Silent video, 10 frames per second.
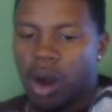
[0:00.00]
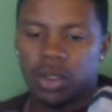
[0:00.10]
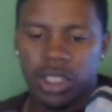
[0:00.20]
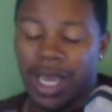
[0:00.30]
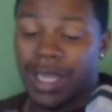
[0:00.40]

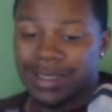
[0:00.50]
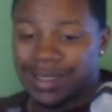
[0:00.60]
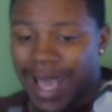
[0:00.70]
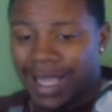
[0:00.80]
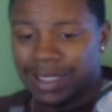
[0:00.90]
Oh yeah, and
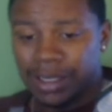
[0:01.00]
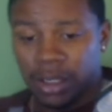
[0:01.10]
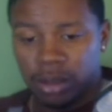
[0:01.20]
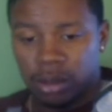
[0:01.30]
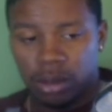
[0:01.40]

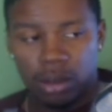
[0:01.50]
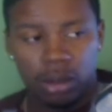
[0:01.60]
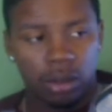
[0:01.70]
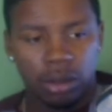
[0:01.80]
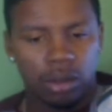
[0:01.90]
secondly,
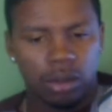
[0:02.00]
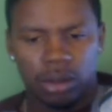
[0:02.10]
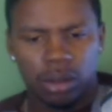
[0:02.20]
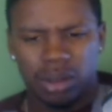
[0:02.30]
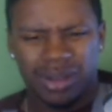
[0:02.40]

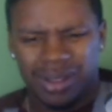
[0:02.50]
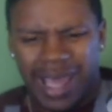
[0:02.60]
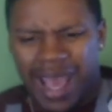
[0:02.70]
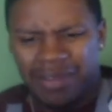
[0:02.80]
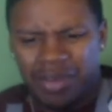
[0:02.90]

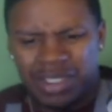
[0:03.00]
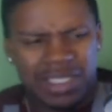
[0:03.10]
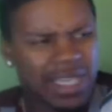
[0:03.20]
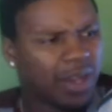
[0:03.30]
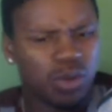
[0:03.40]
they haven't even
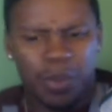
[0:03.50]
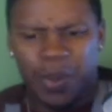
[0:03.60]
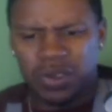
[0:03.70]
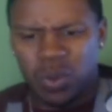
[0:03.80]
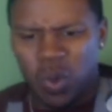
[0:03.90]
said who the
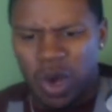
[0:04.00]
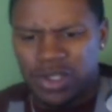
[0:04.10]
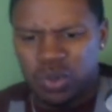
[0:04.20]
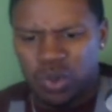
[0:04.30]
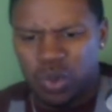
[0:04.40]
person
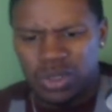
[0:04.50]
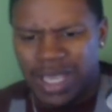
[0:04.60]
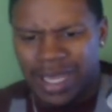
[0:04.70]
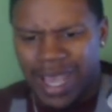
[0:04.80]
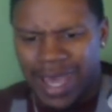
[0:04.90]
was who
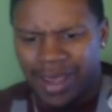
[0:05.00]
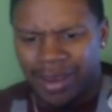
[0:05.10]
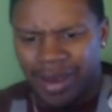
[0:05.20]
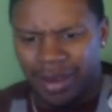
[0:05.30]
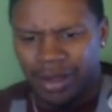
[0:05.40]
said he had a
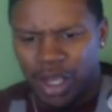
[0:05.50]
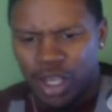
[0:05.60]
gun.